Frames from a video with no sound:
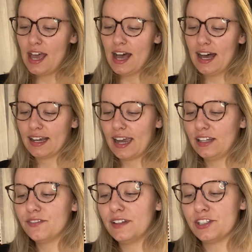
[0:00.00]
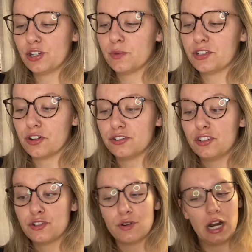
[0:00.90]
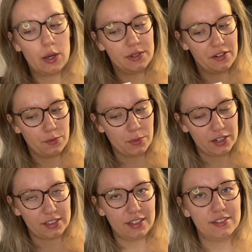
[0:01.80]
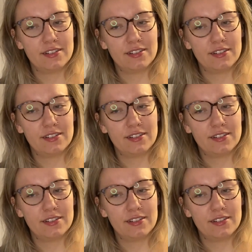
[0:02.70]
Calla Fletcher returns to Toronto a different person.